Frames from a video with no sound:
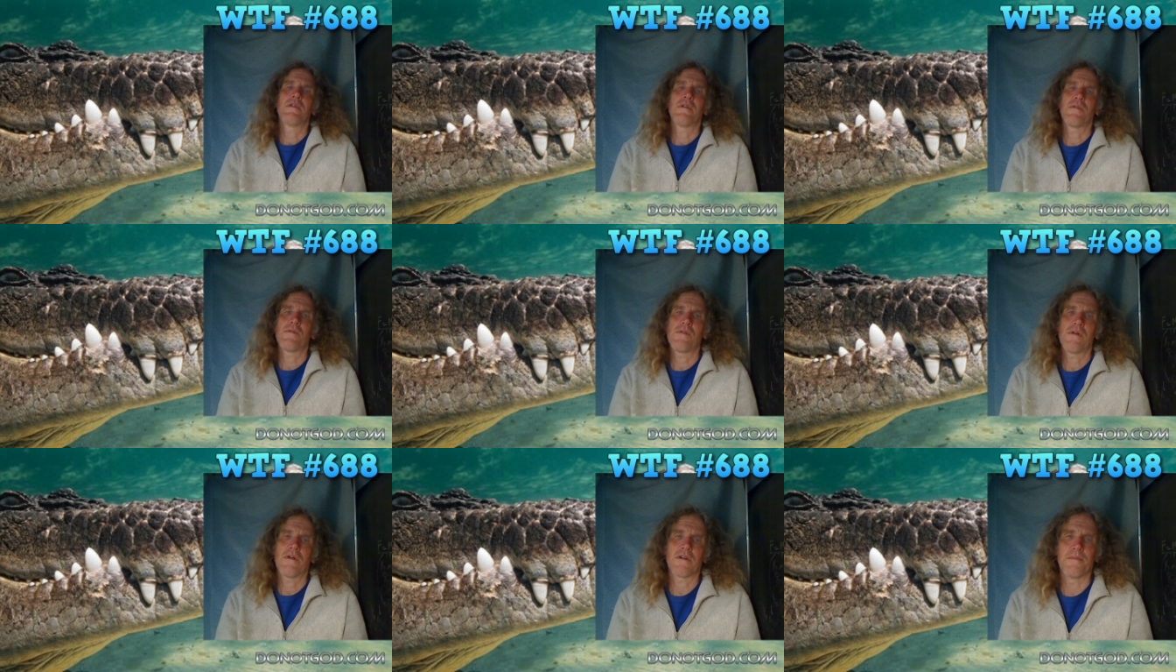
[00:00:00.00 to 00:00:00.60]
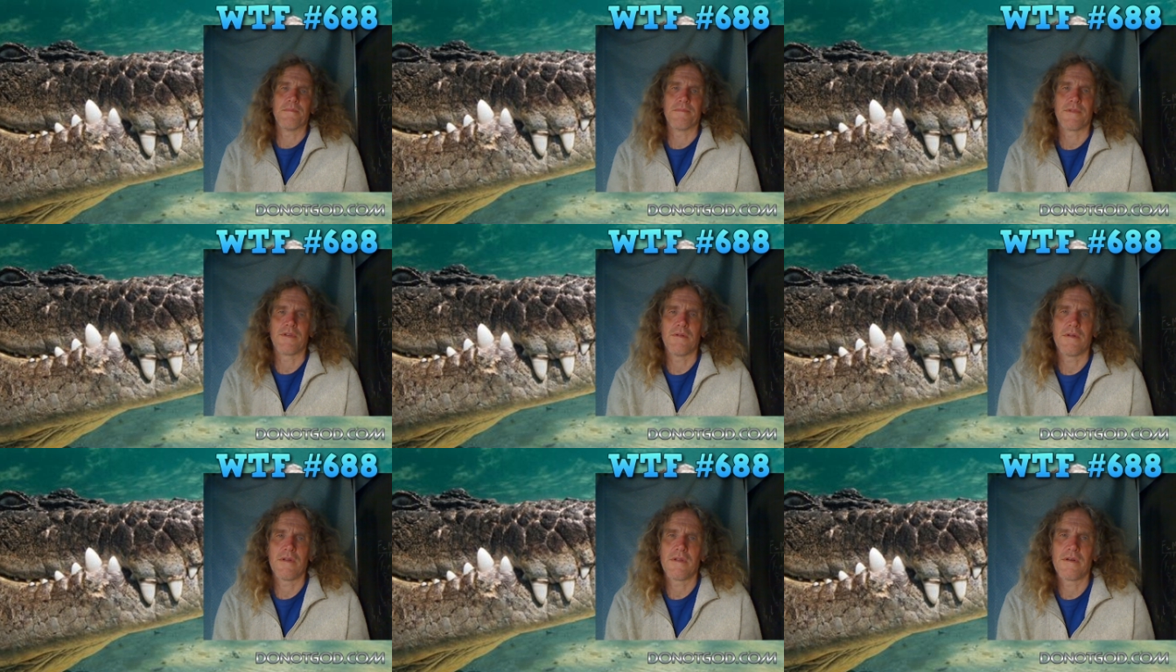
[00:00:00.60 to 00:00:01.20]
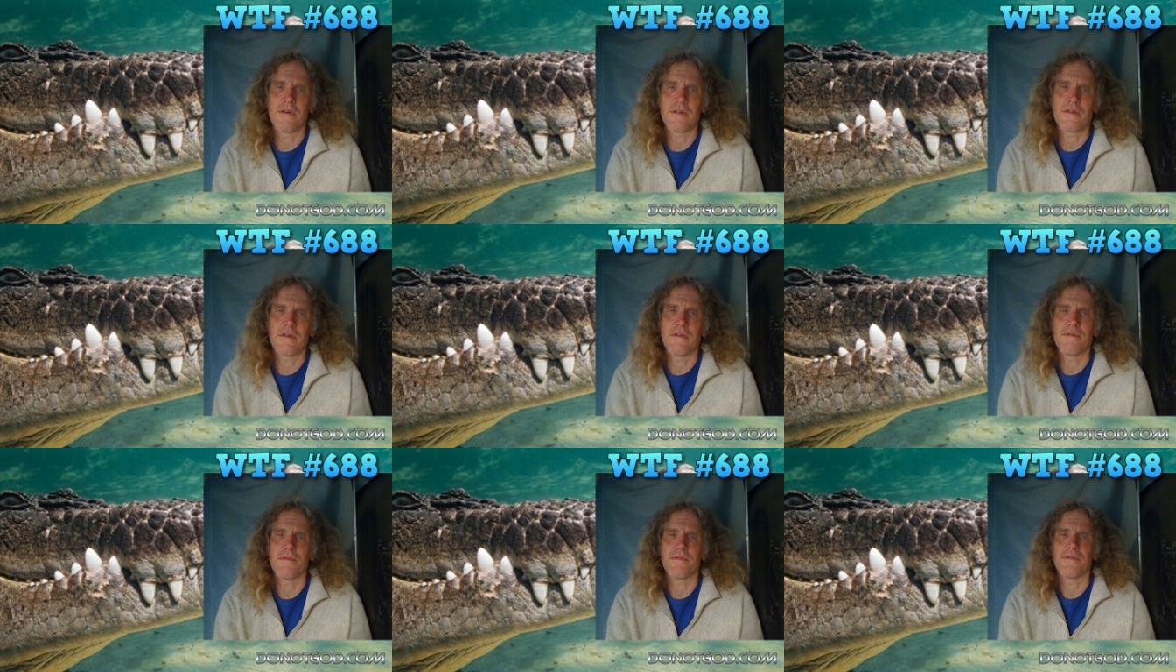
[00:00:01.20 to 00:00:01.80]
welcome to another
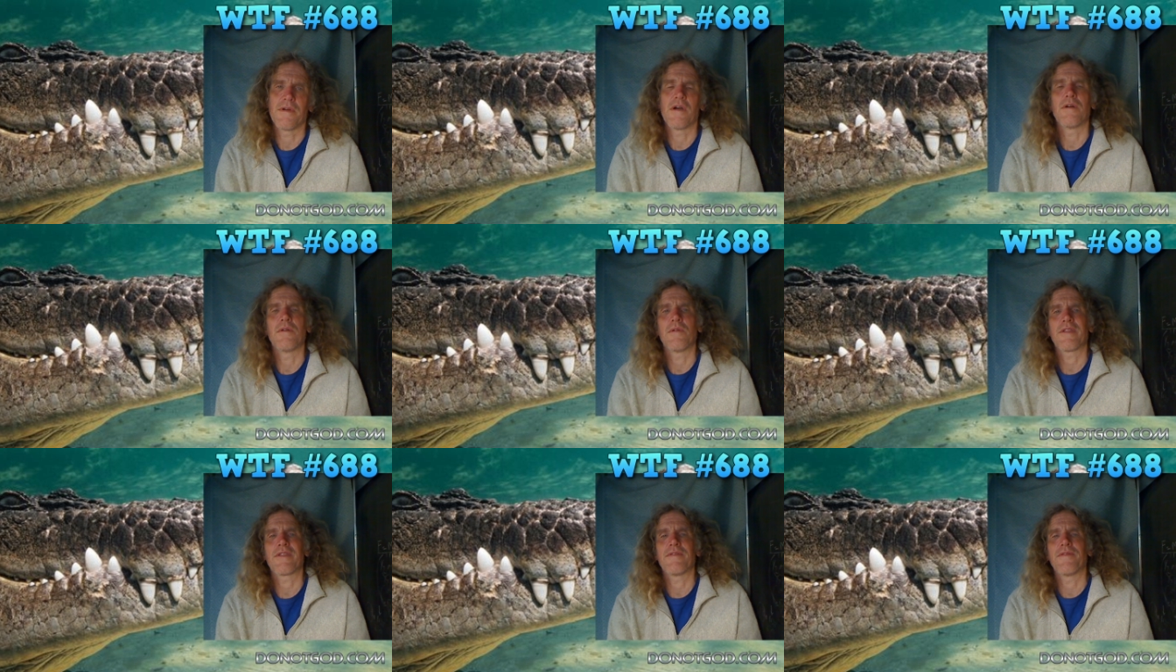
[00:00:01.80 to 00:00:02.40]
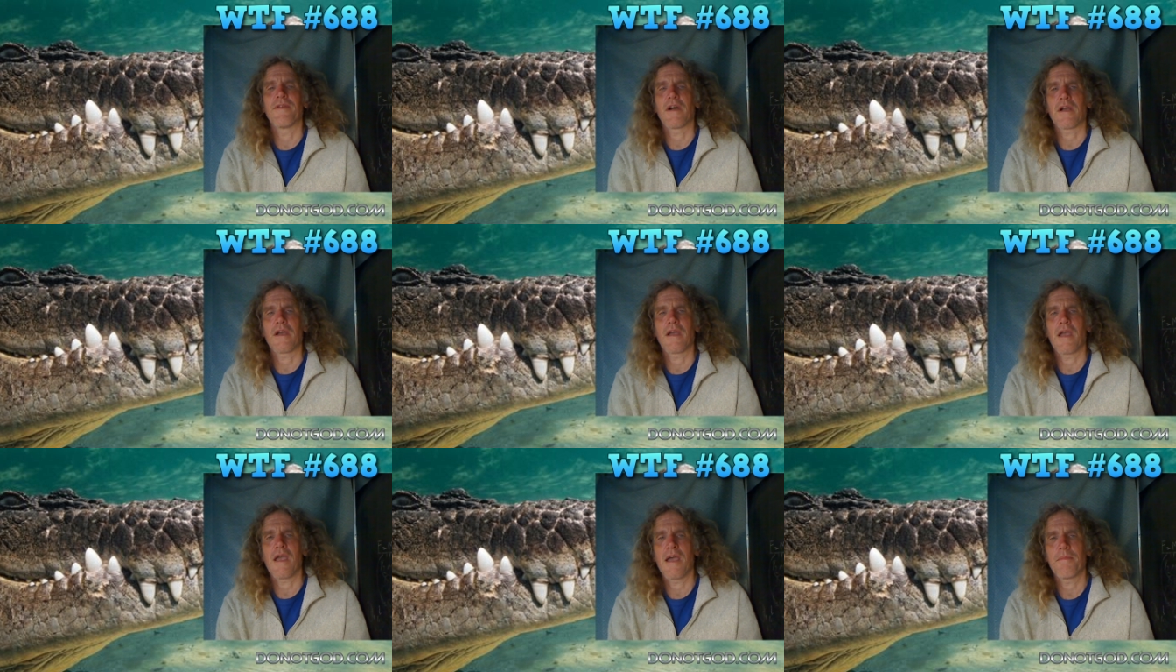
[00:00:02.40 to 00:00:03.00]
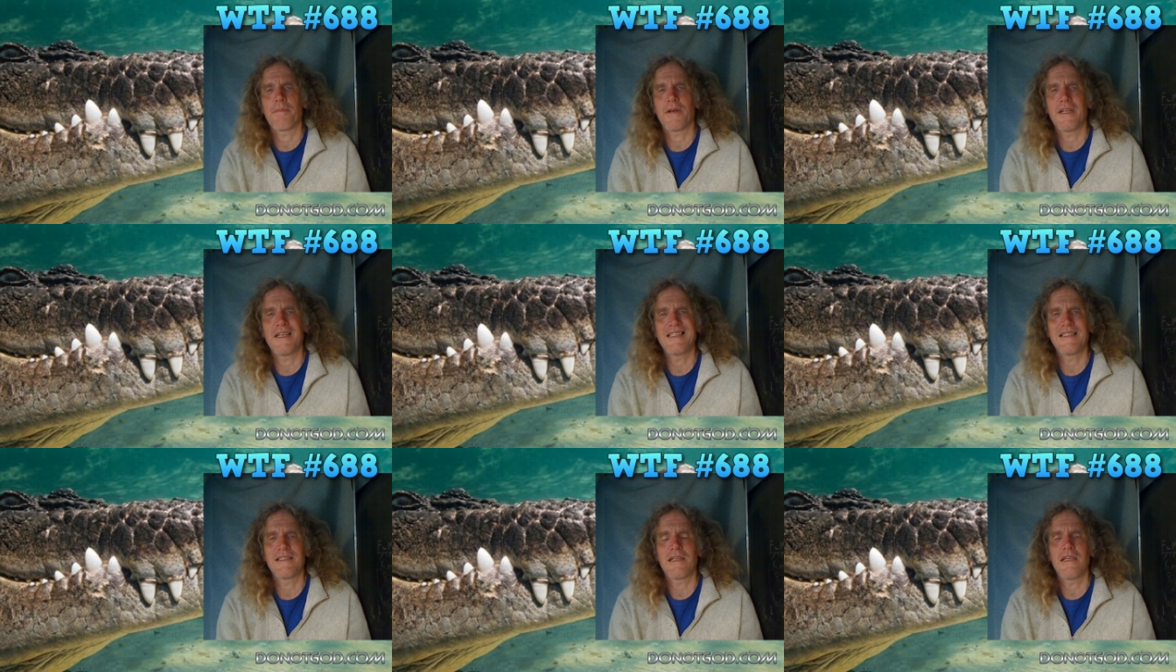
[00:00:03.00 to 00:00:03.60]
edition of What the Fuck
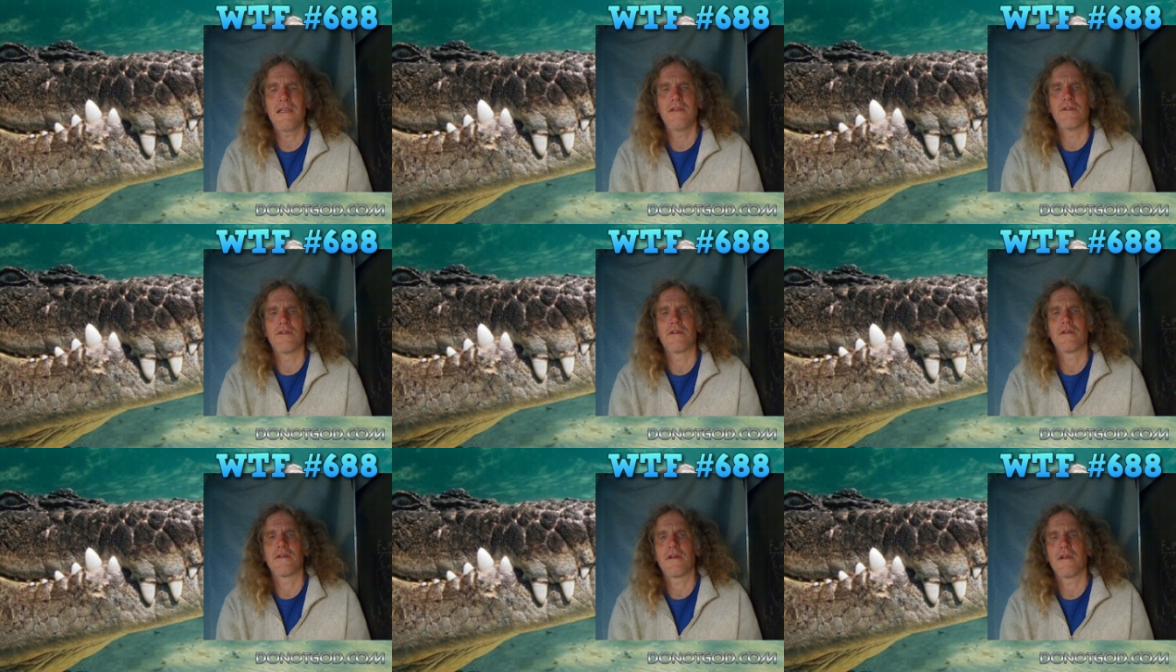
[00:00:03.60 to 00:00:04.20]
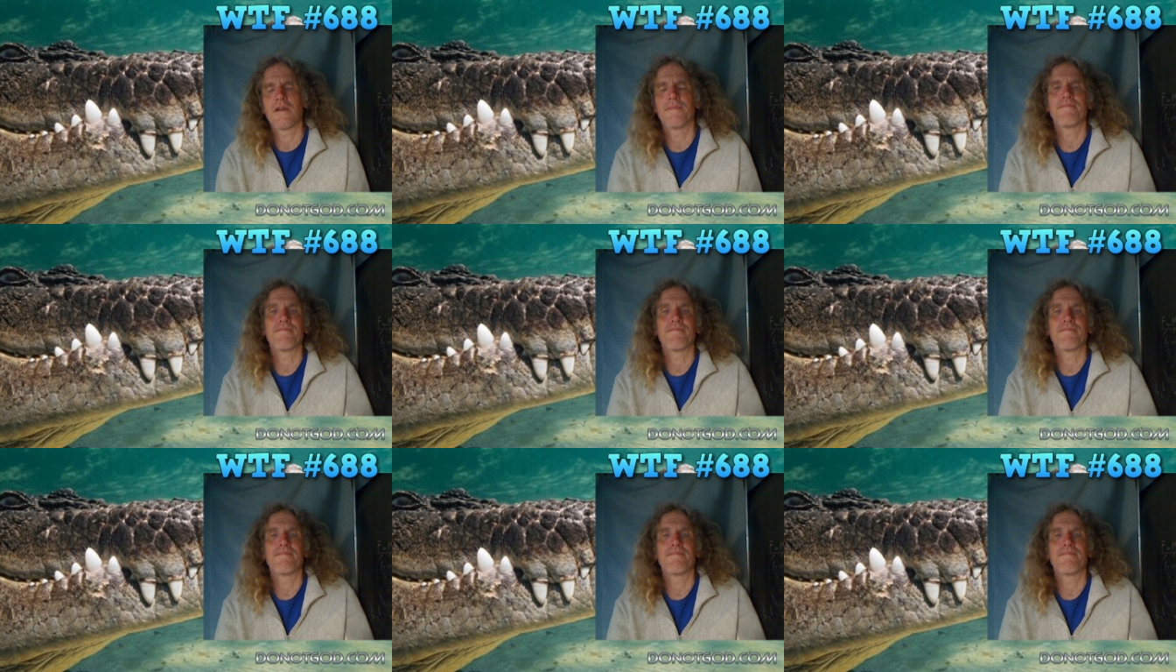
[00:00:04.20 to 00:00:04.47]
Happenings Here.